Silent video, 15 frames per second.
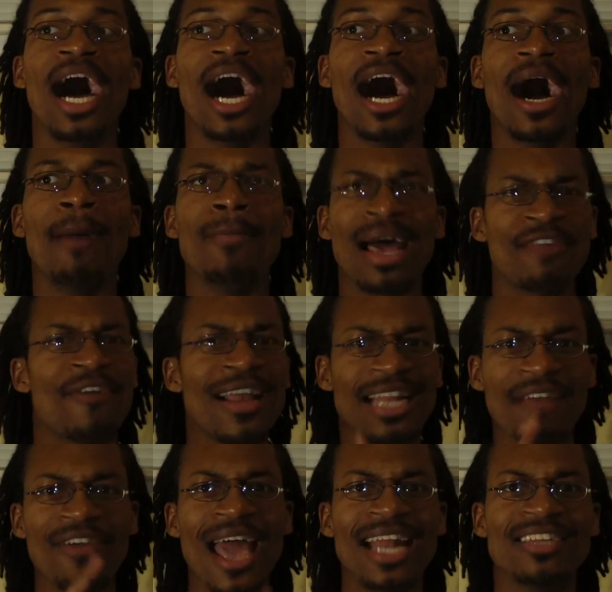Matter of
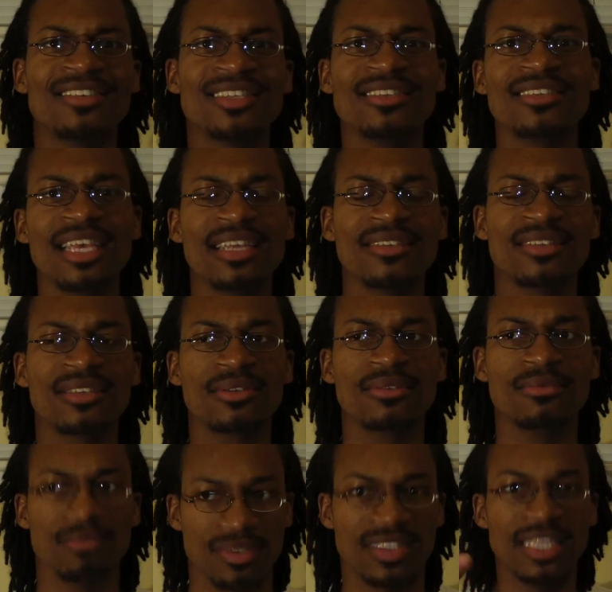fact, I've had it
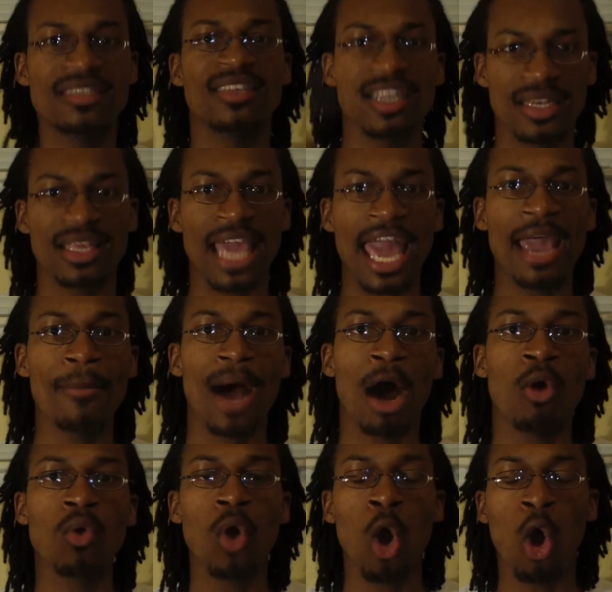since it came
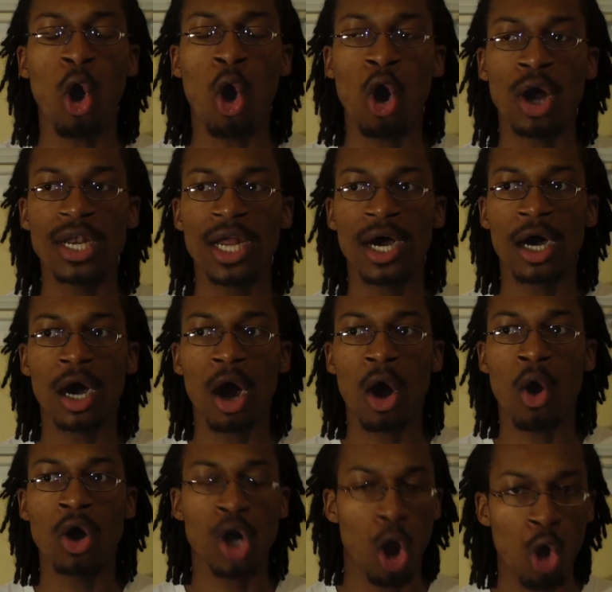out
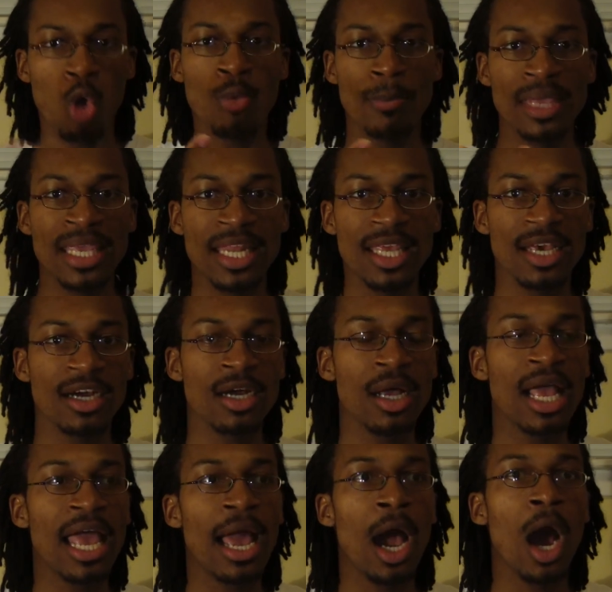on home media,
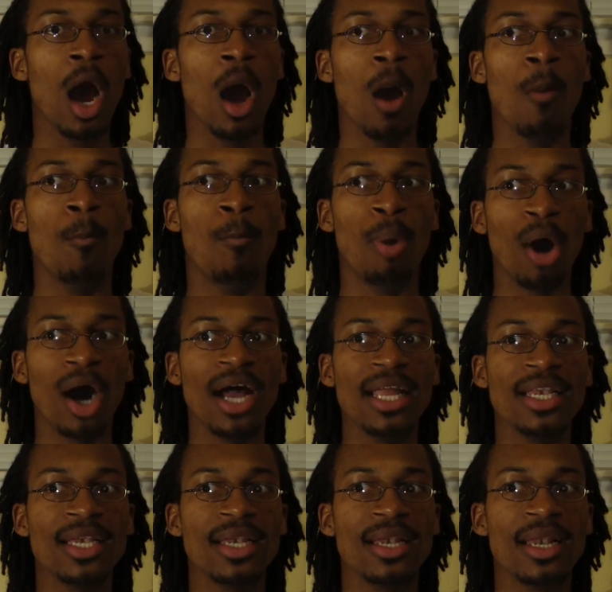
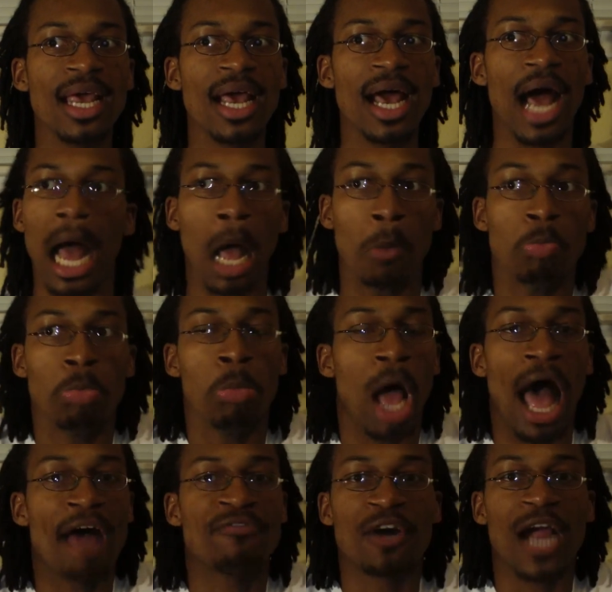but
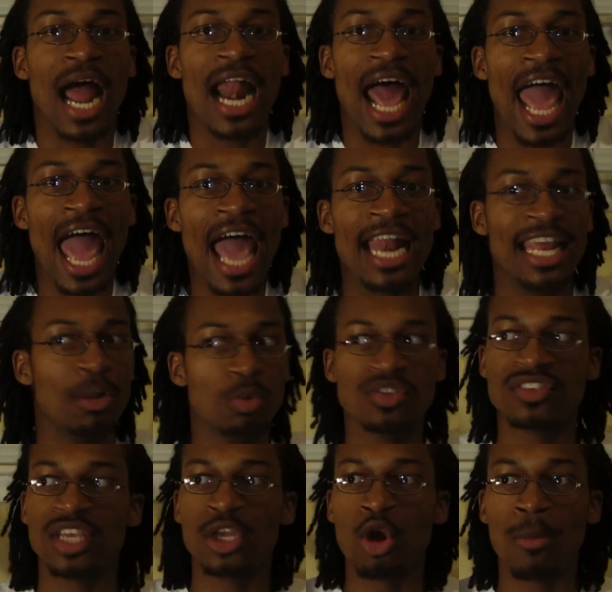I forgot I had it. It
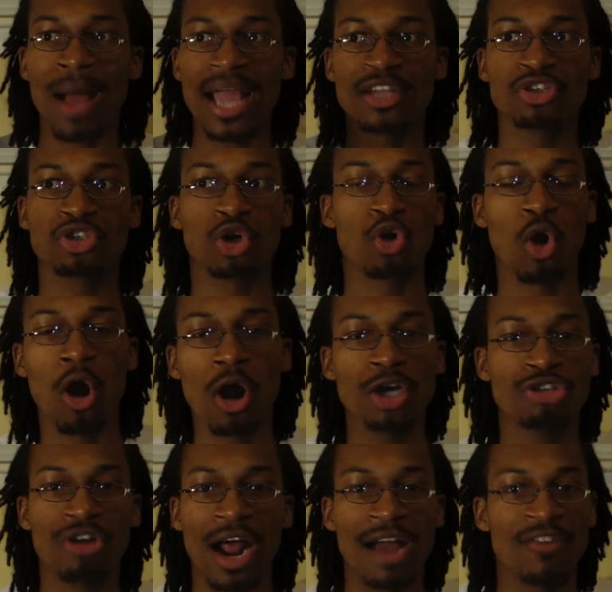was sitting on my external
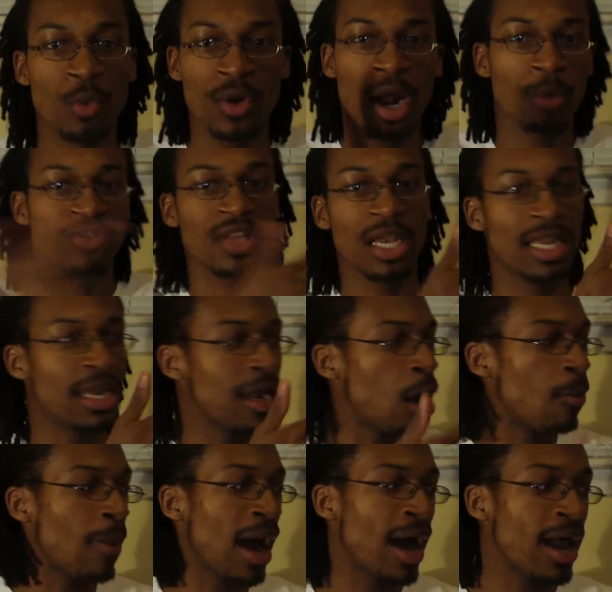hard drive, and when I was cleaning
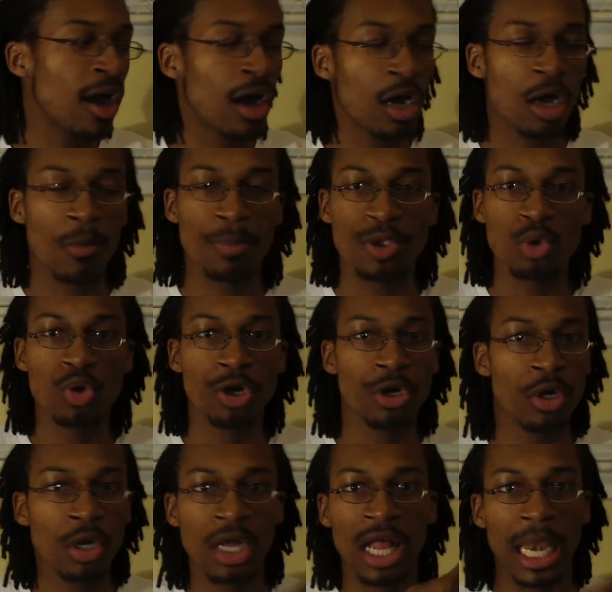out my
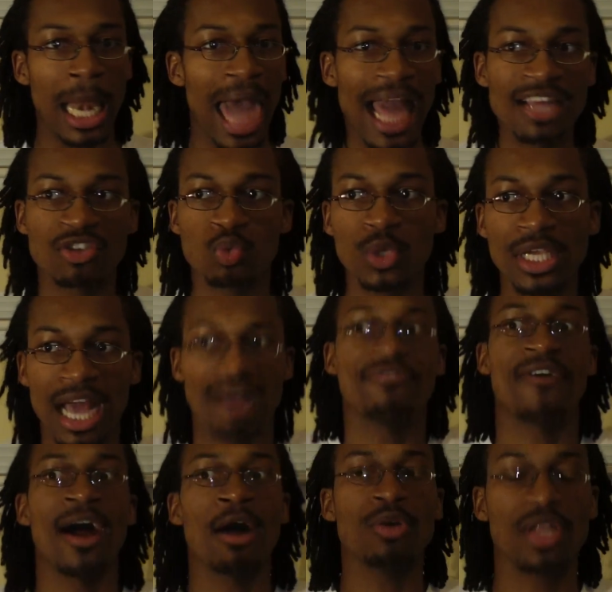computer last week, I
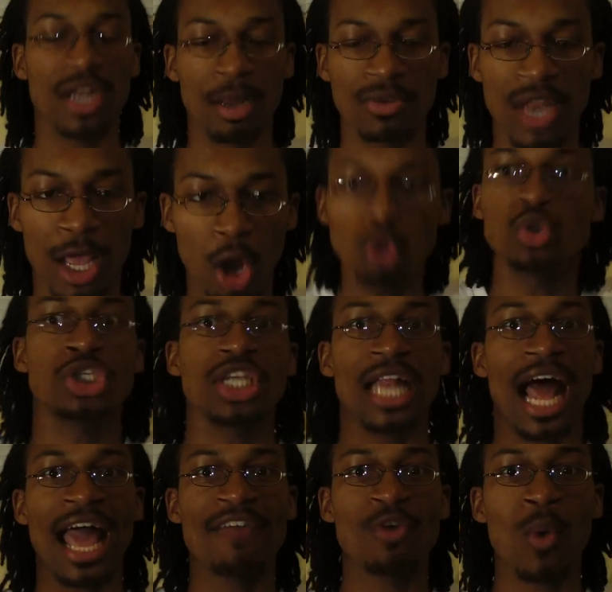found it. And I was like, oh
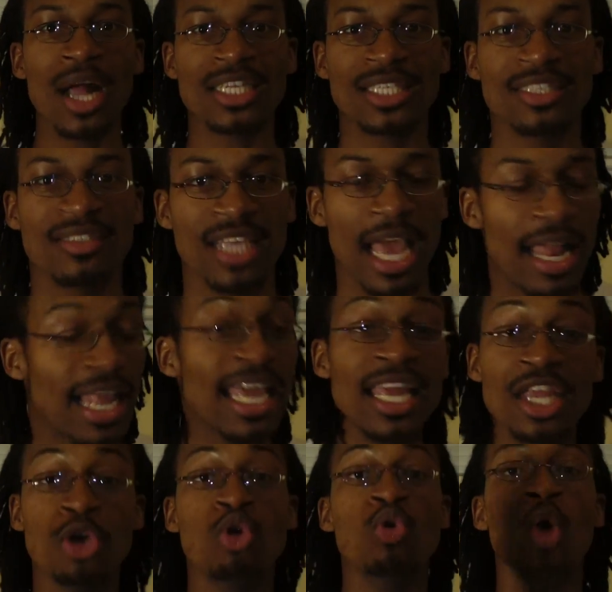shit, I haven't watched this yet.
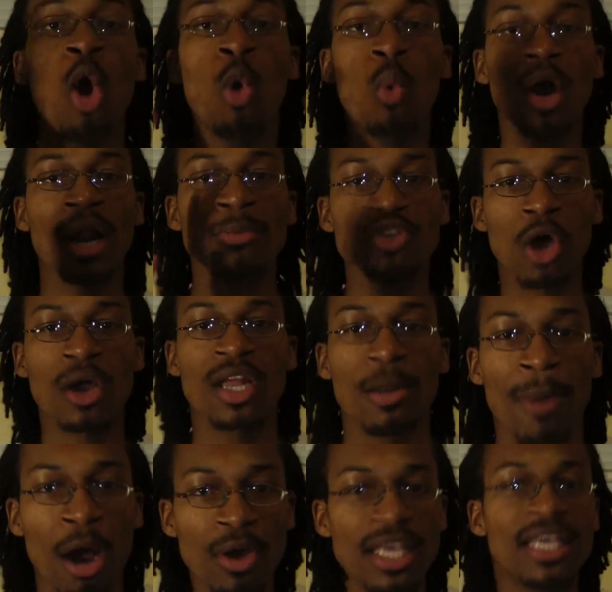Anywho, what I'm talking
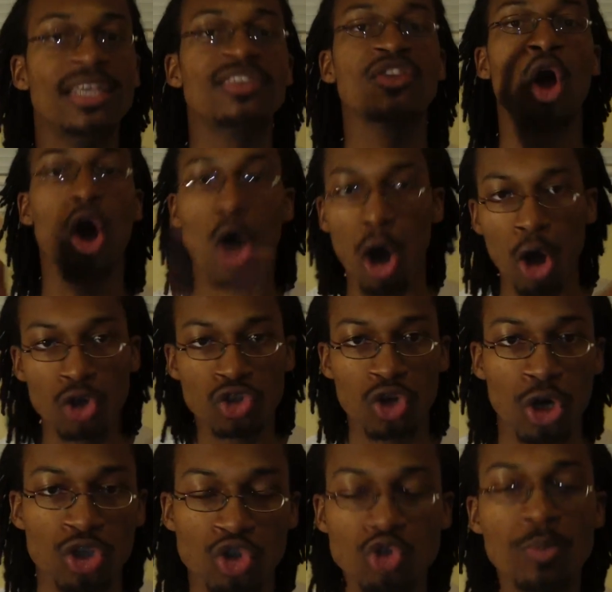about is
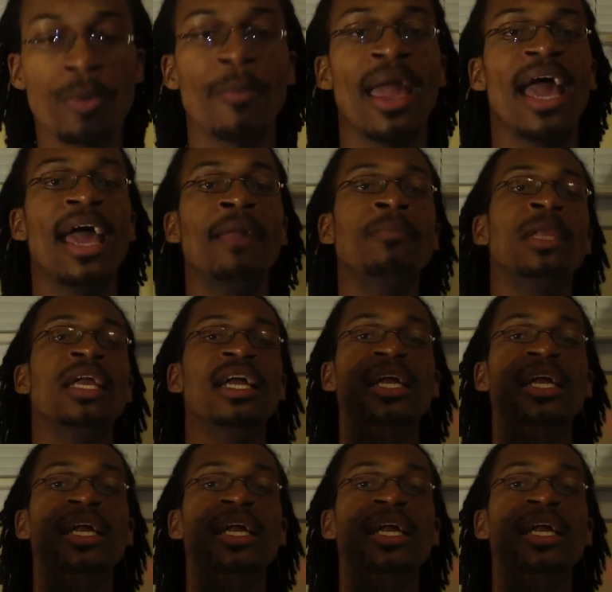All-Star Superman.